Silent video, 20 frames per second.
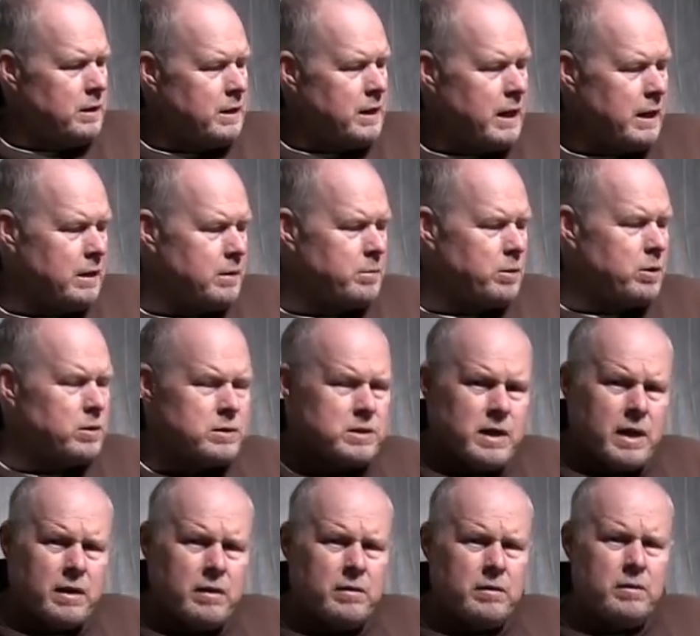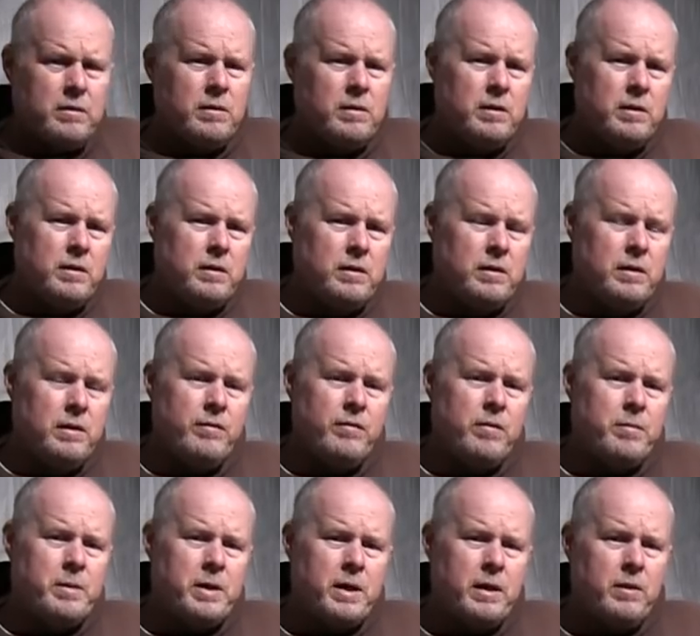take the bolts out and lift
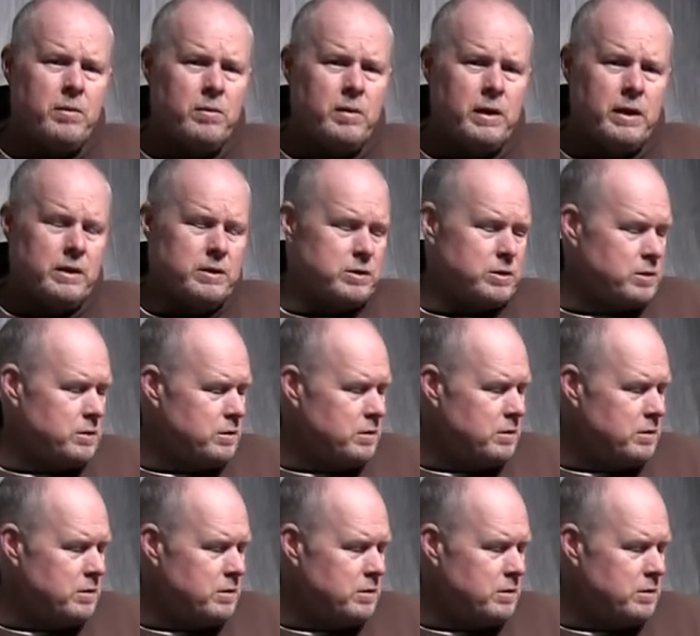the body 1 inch.